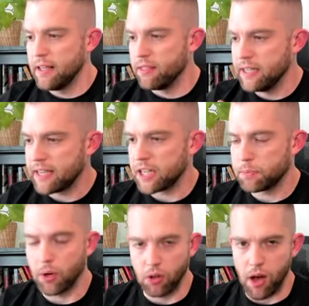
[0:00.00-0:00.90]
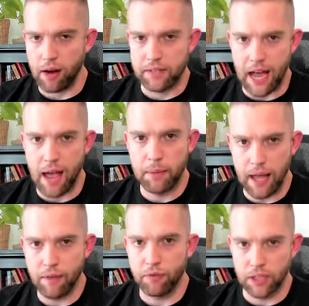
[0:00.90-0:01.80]
these guys put a lot of time and
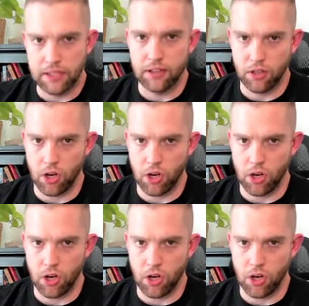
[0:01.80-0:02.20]
effort into their